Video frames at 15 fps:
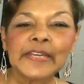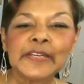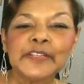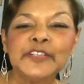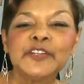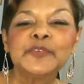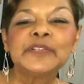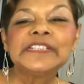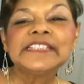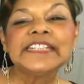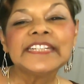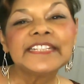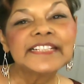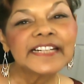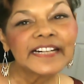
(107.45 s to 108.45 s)
You will
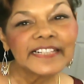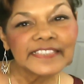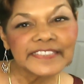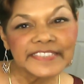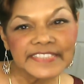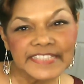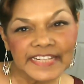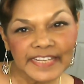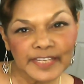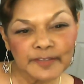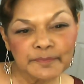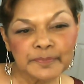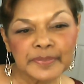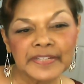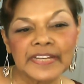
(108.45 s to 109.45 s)
need colored tape
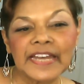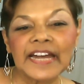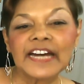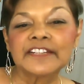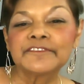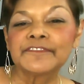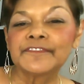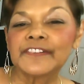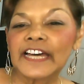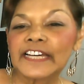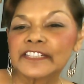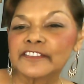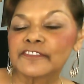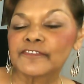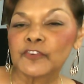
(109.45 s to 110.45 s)
and flat
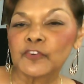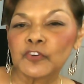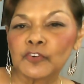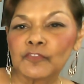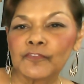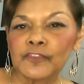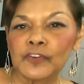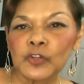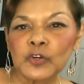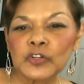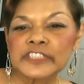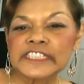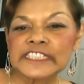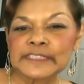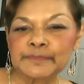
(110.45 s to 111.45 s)
floor
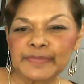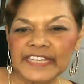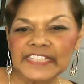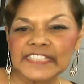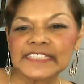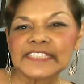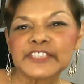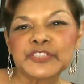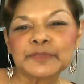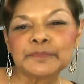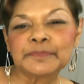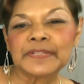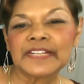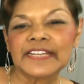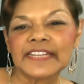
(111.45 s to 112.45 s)
space to
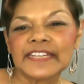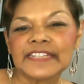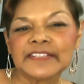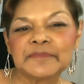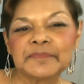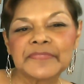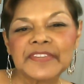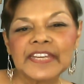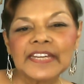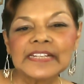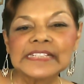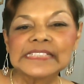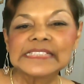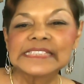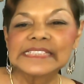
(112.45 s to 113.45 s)
play.
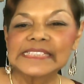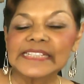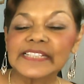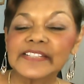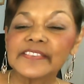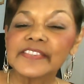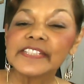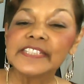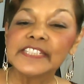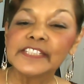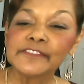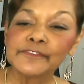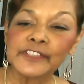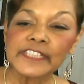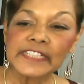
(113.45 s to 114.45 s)
Stick the
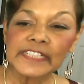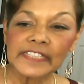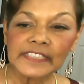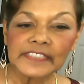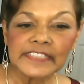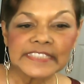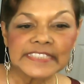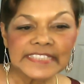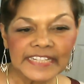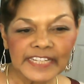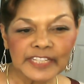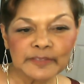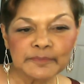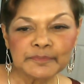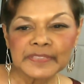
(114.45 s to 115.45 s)
different colored
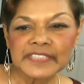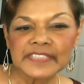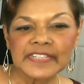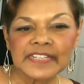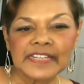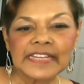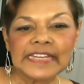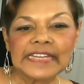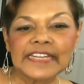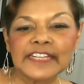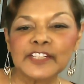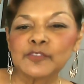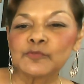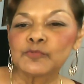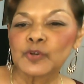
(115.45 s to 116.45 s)
tapes in
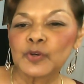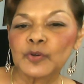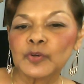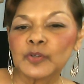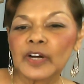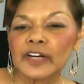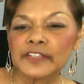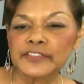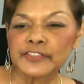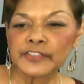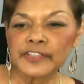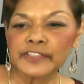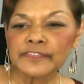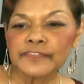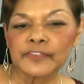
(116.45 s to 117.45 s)
a row to
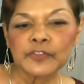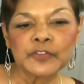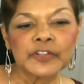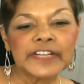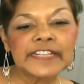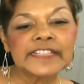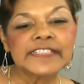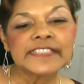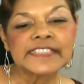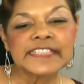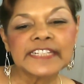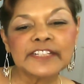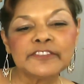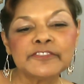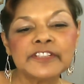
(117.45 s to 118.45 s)
the floor in a
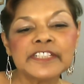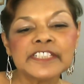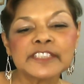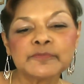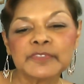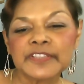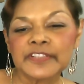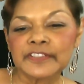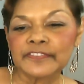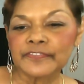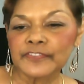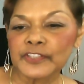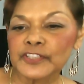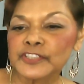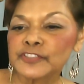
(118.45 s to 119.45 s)
series, with the
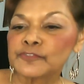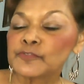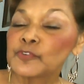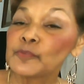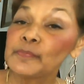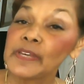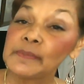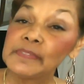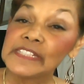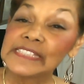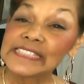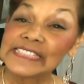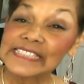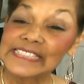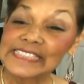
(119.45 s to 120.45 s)
first row maybe
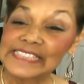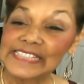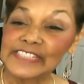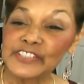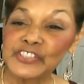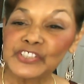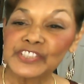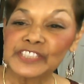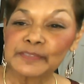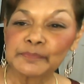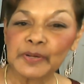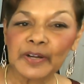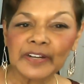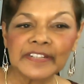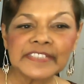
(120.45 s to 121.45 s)
6 inches
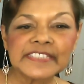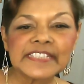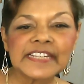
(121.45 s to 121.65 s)
apart,